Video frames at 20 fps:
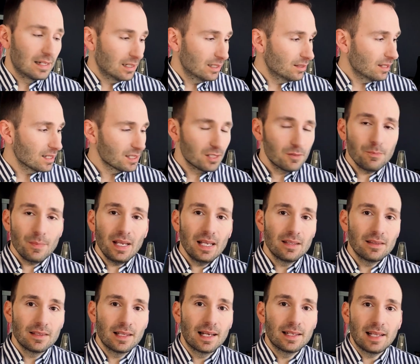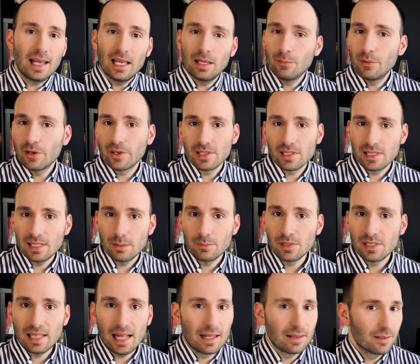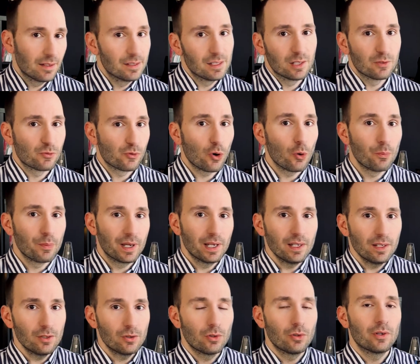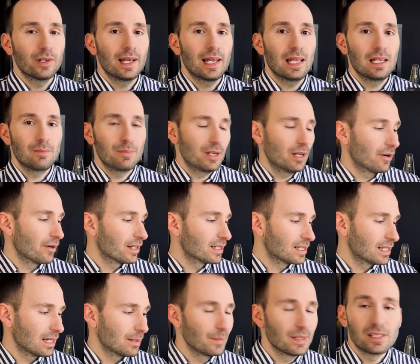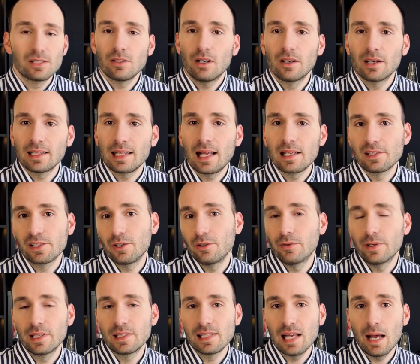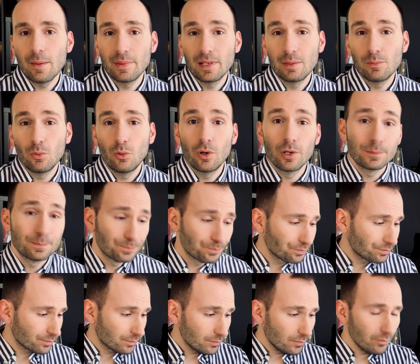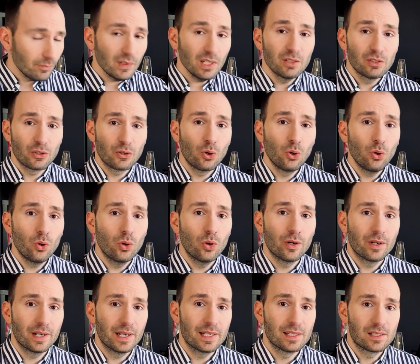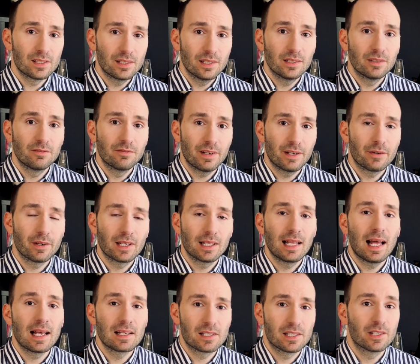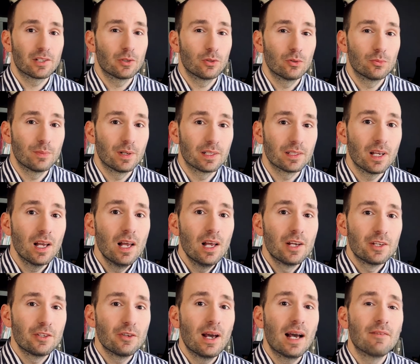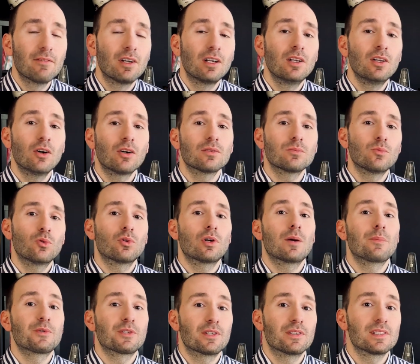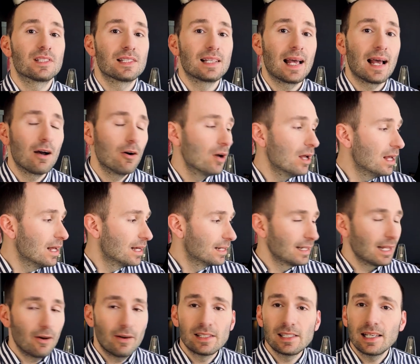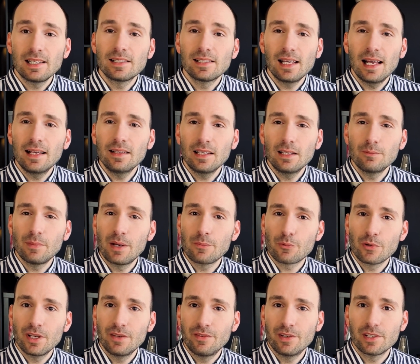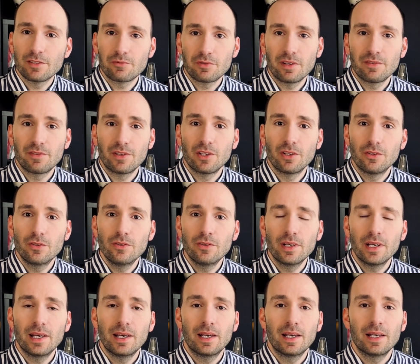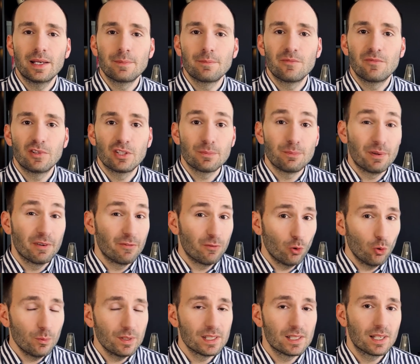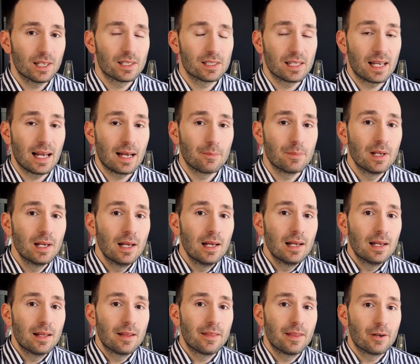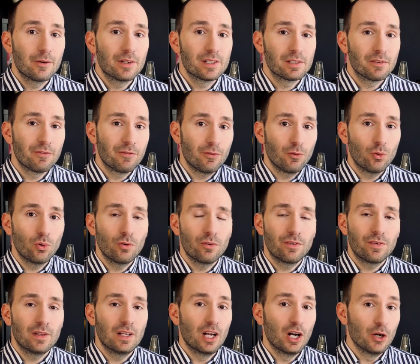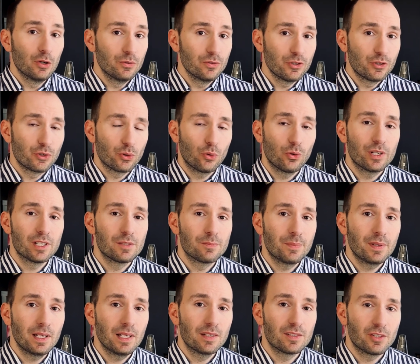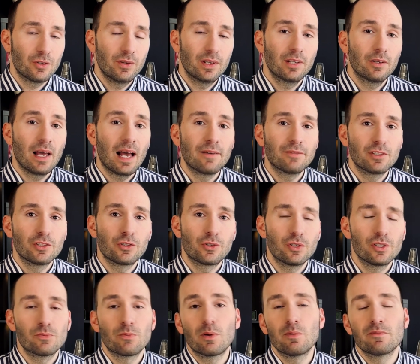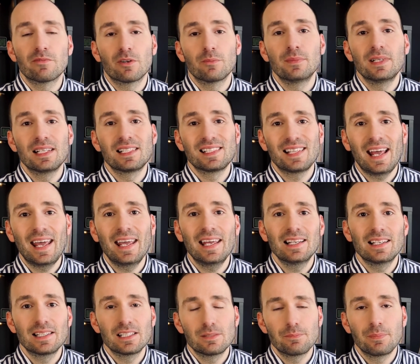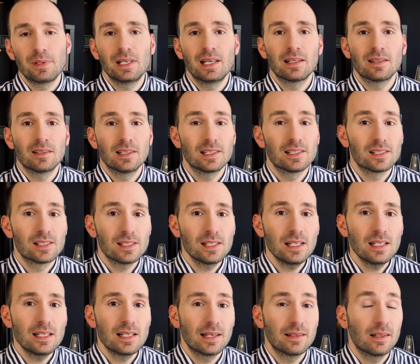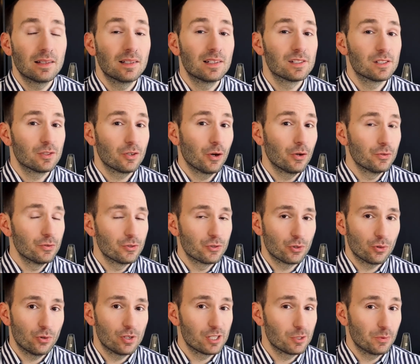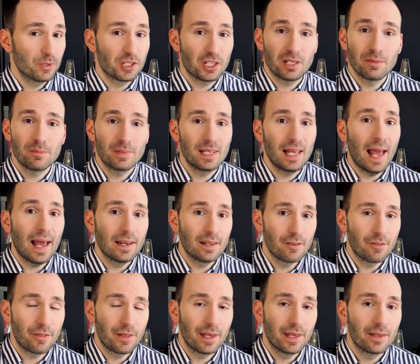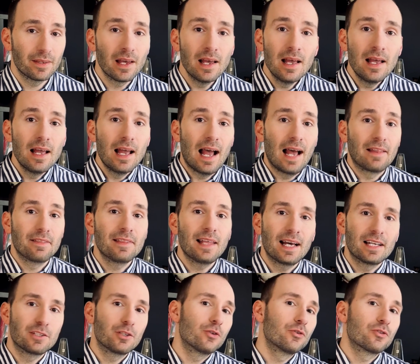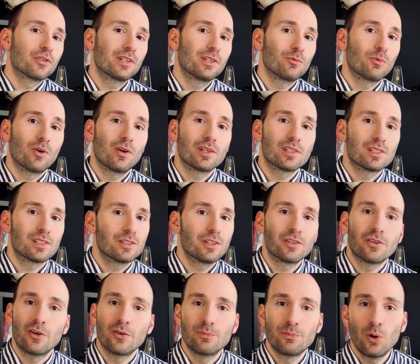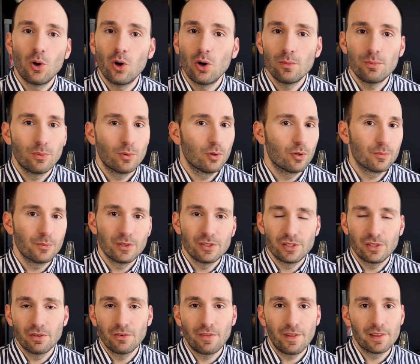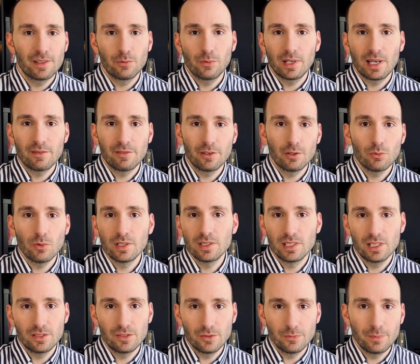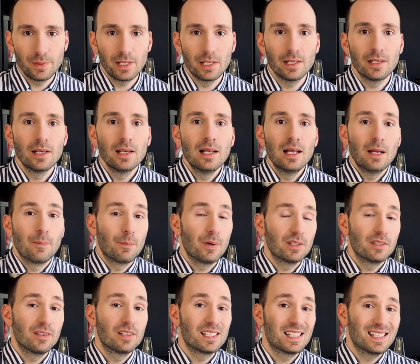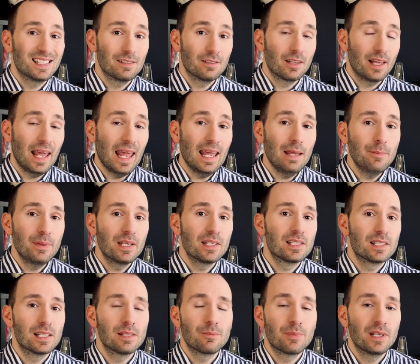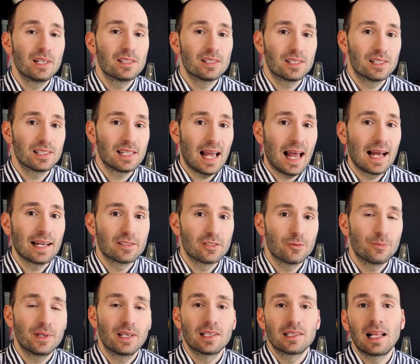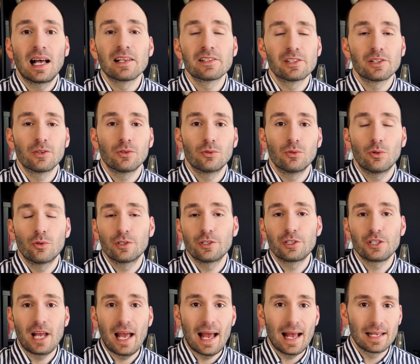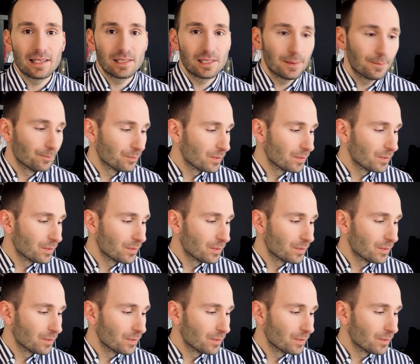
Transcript: it doesn't mean that ABRSM standards are dropping or ABRSM is not a classical exam anymore. The core is still very classical, but you have a lot more options now. Now, as I said in my previous review, for the performance exam, there is a fourth own choice piece. So you have to choose one from list A, list B, and list C, and then there's an own choice which can be anything. And that usually was, pop or musical theatre, whatever you want it to be. But the ABC pieces had to be classical or jazz.